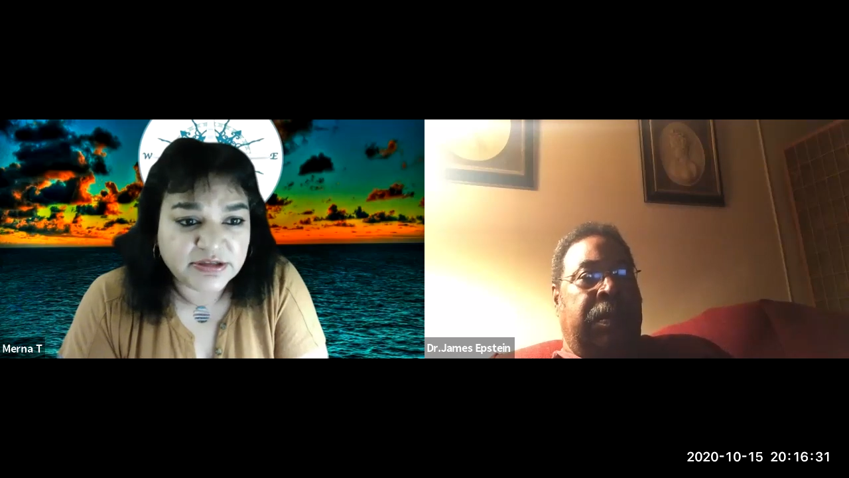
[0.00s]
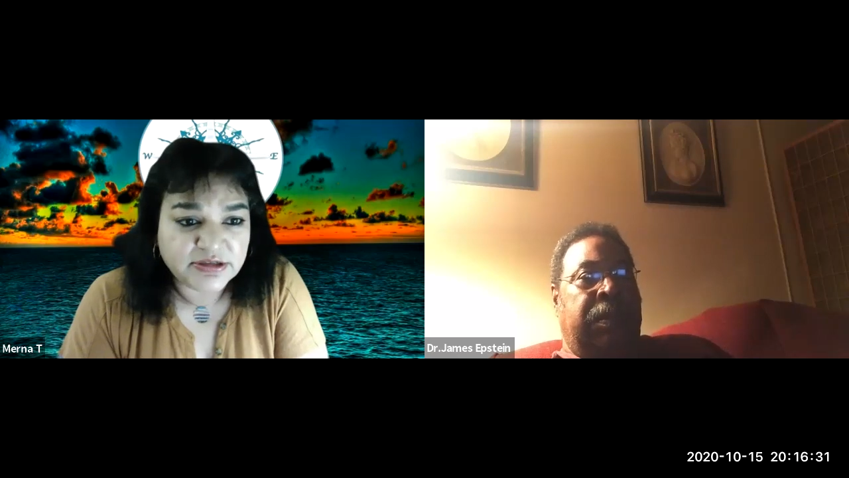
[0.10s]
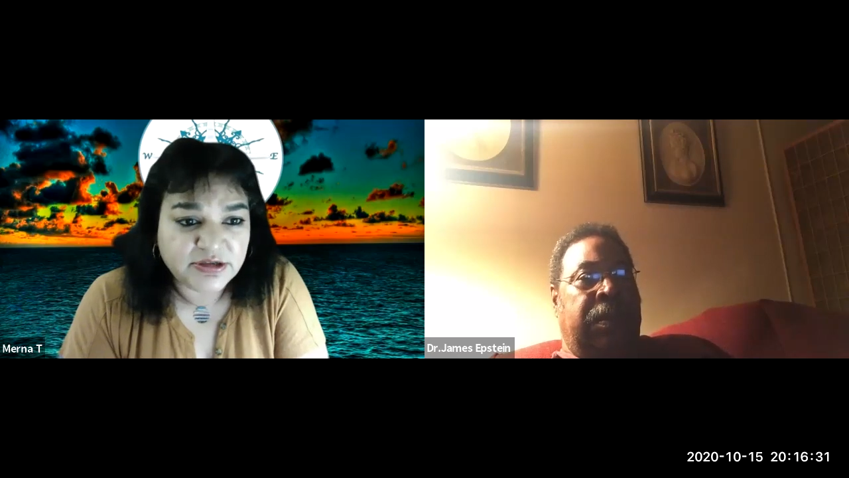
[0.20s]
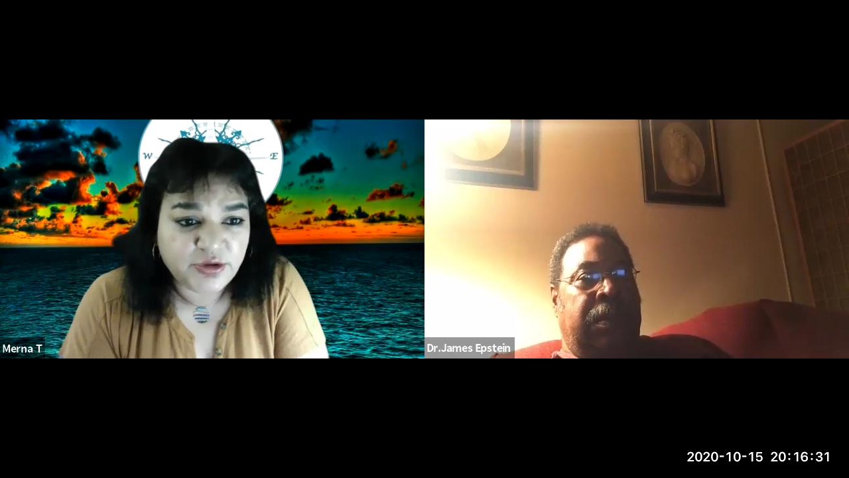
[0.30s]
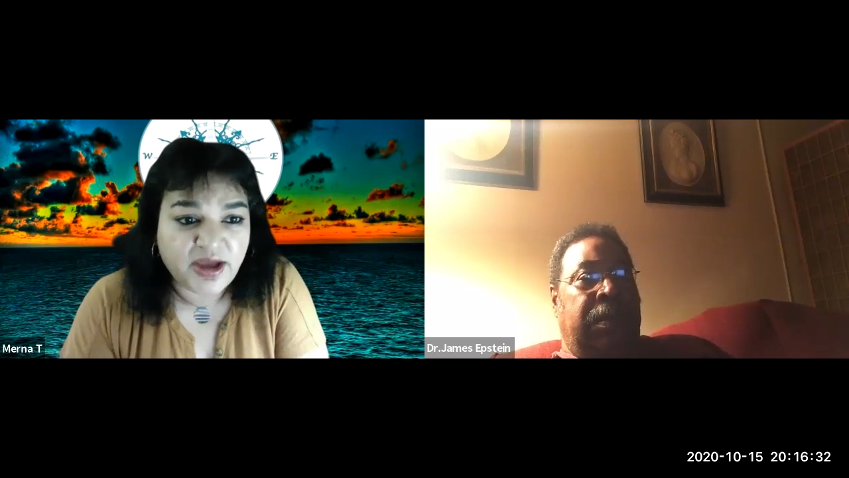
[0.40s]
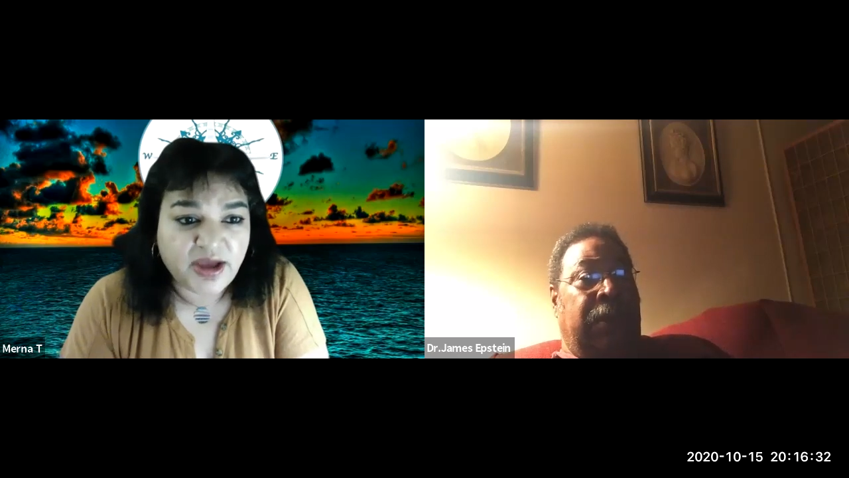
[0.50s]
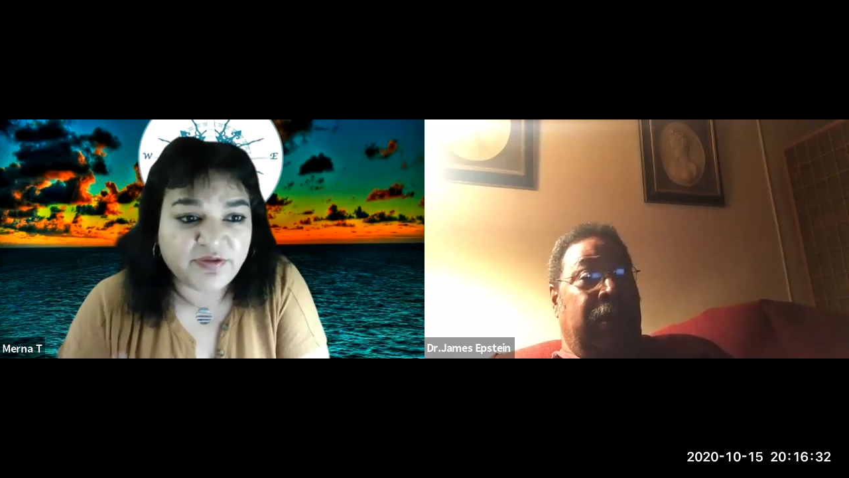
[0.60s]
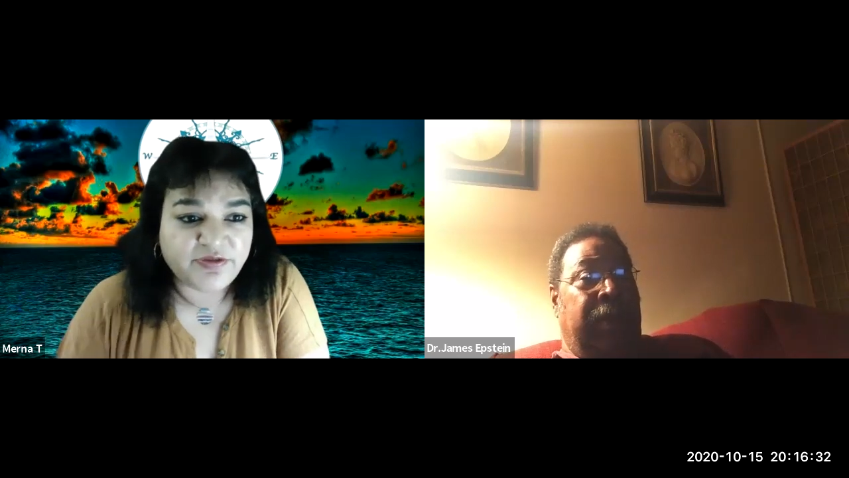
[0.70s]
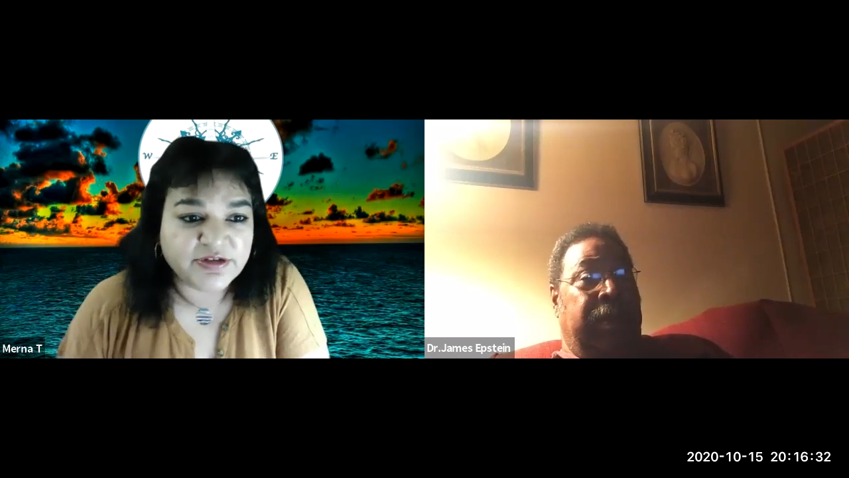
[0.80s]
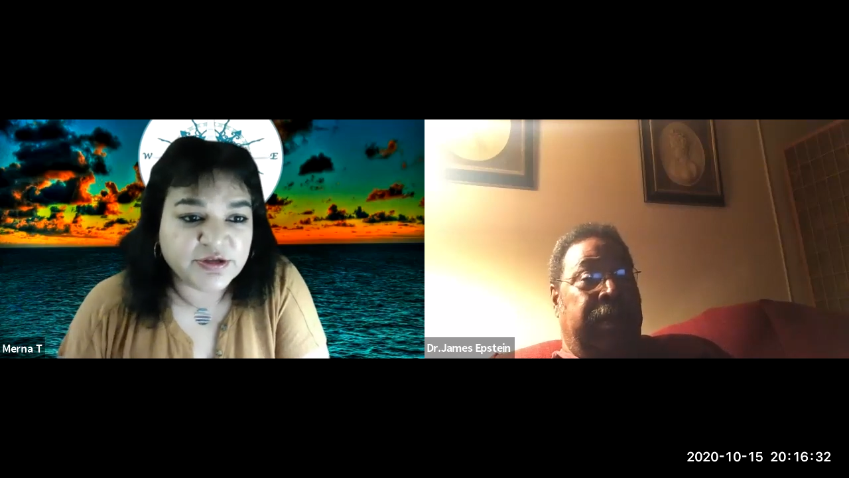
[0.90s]
You have a
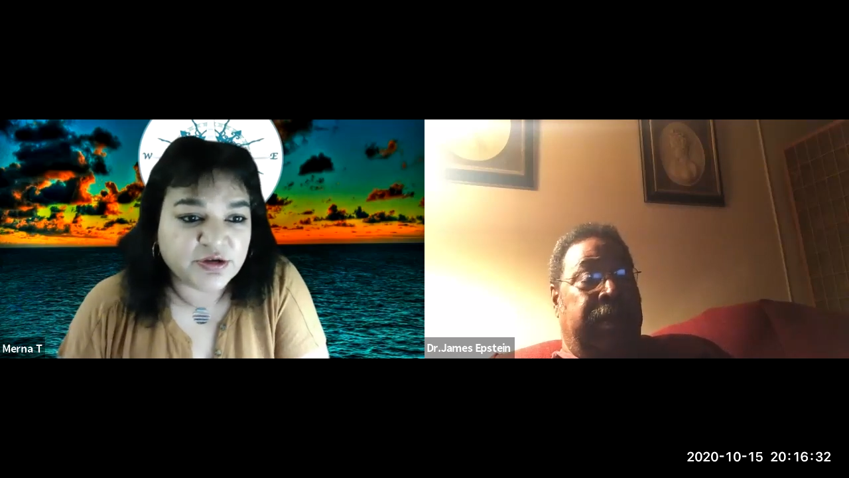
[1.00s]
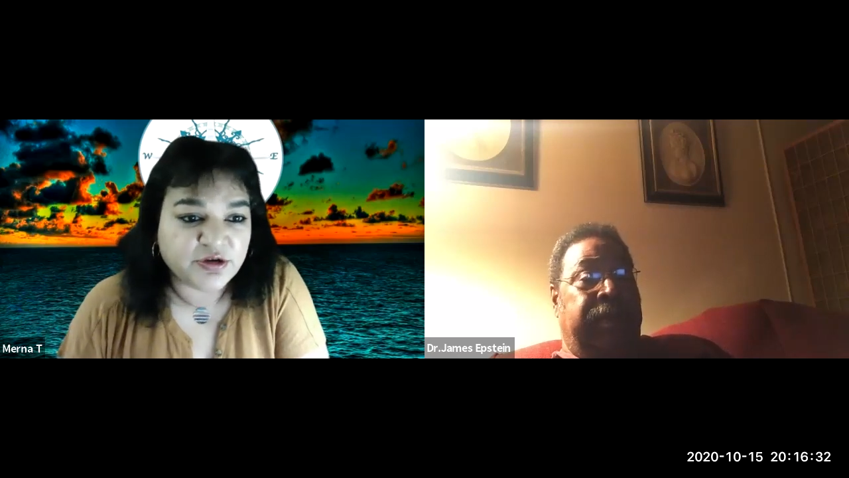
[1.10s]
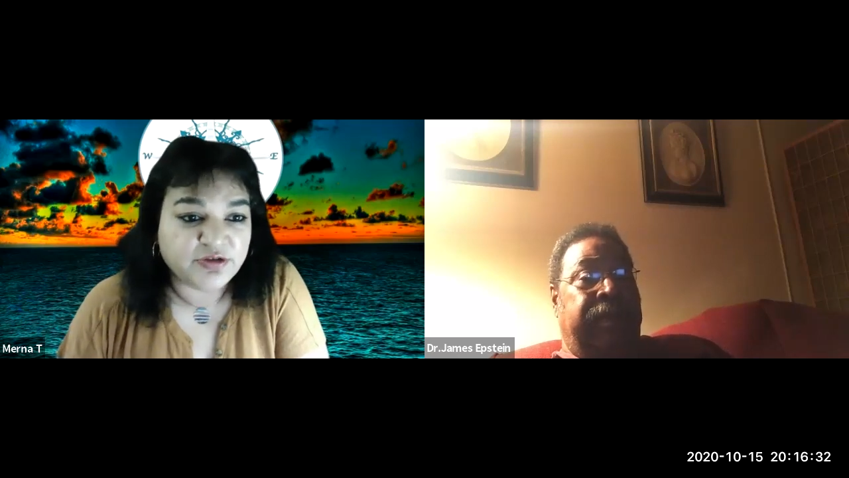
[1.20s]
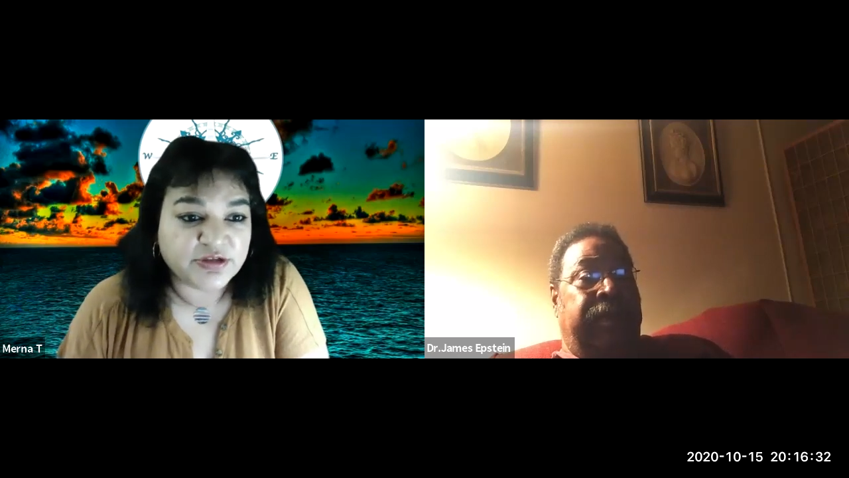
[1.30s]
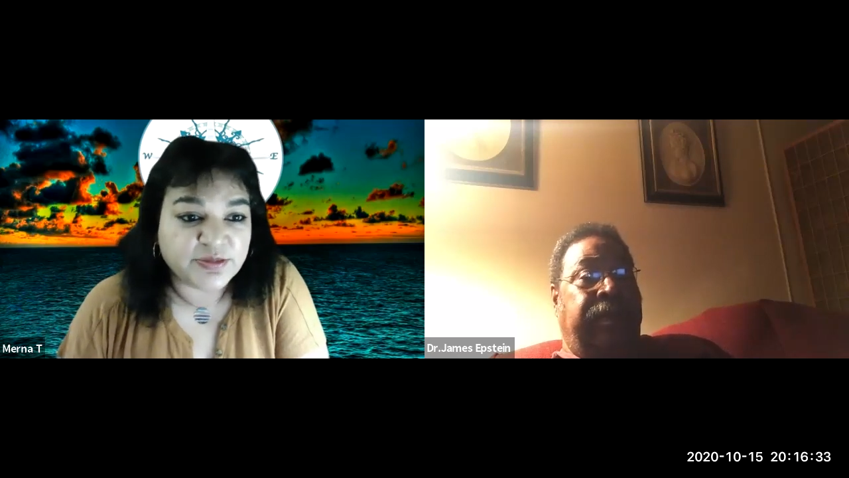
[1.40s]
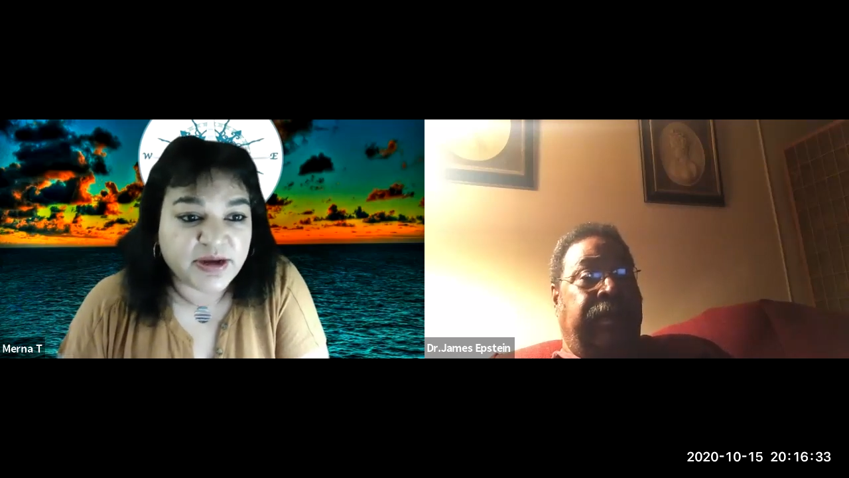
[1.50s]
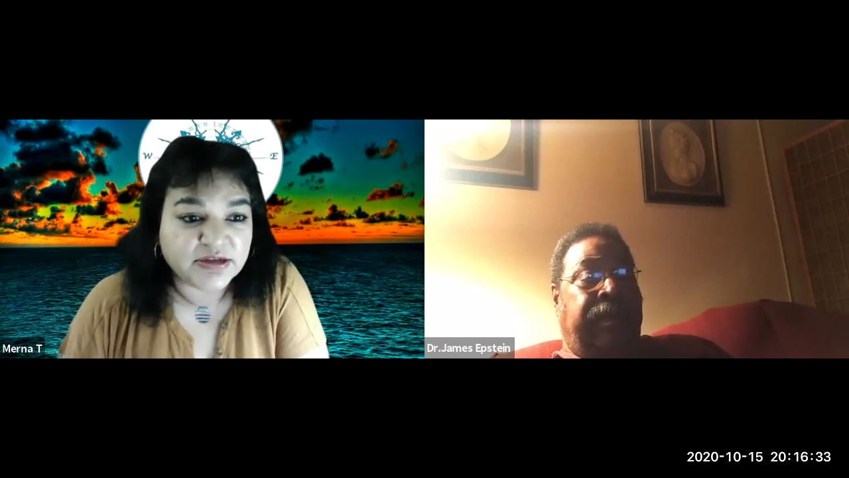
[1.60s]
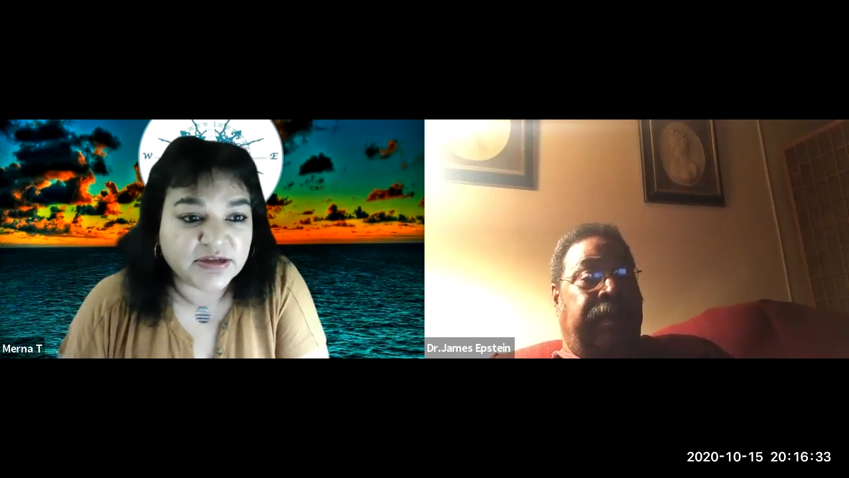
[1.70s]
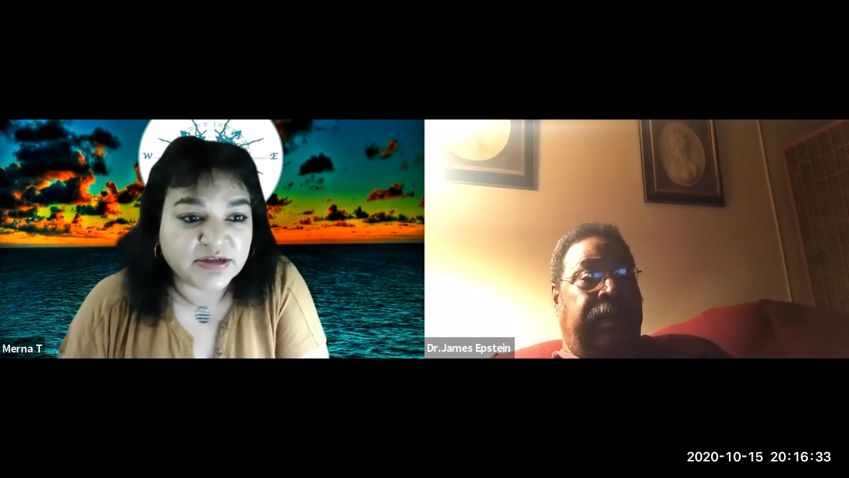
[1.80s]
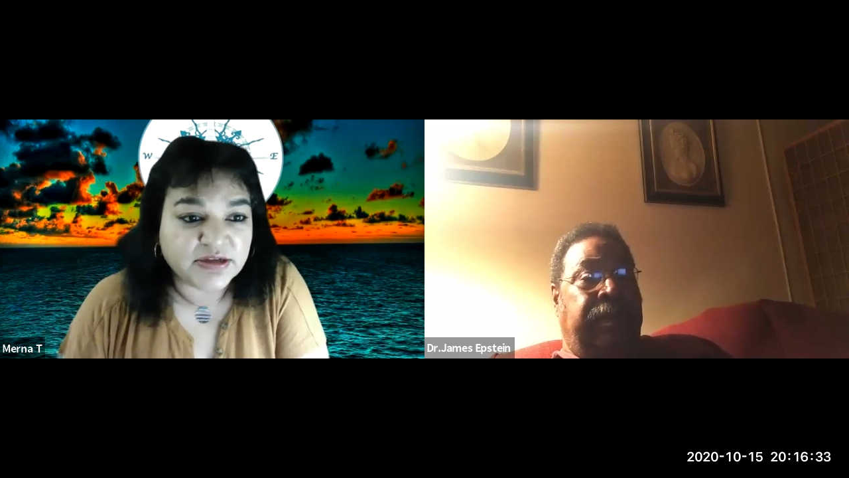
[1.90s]
physical response,
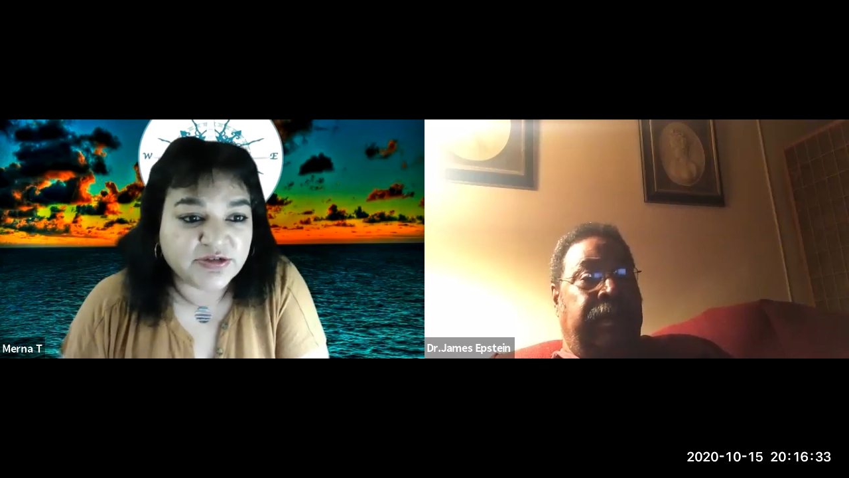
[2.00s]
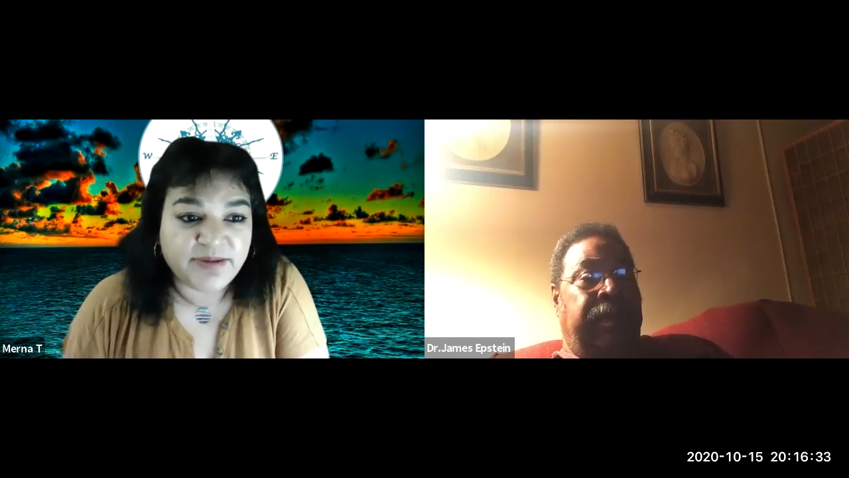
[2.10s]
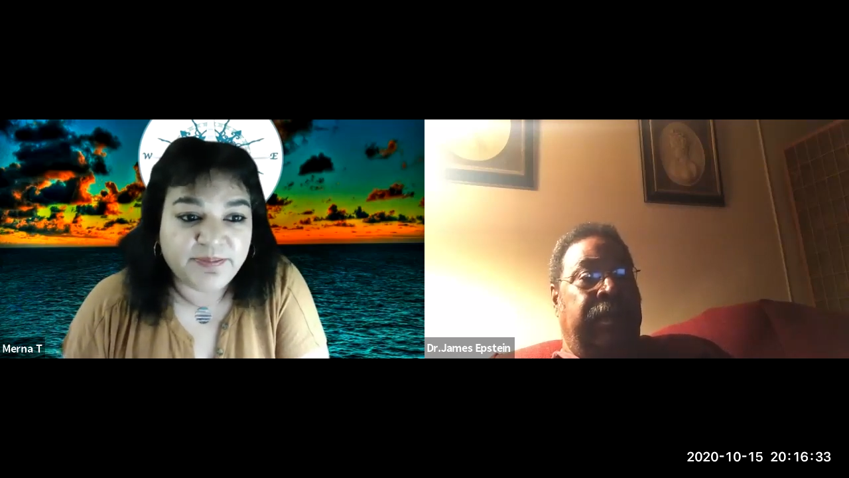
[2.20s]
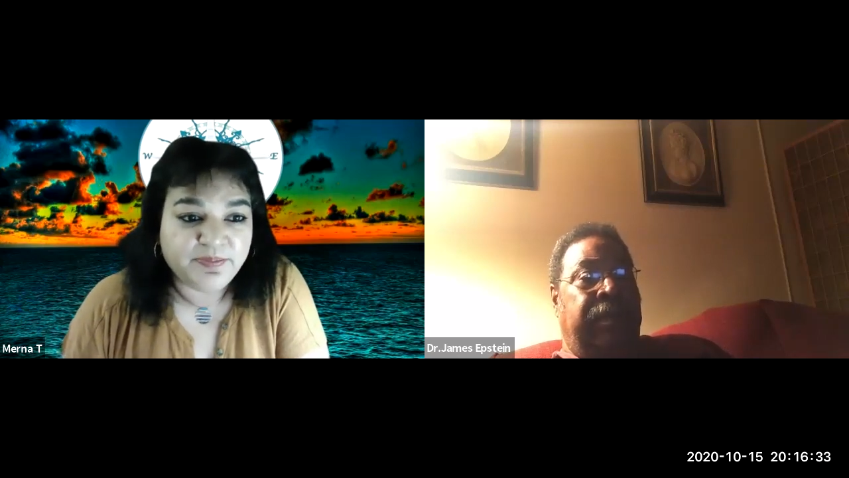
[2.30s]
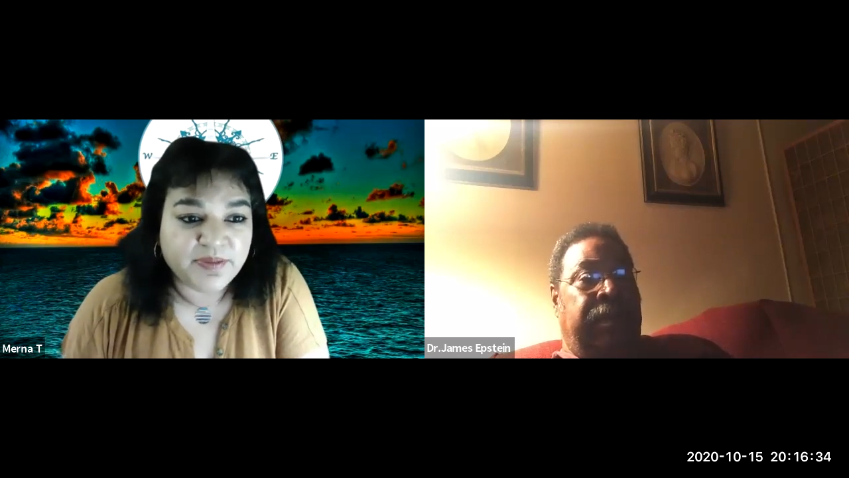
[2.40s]
right?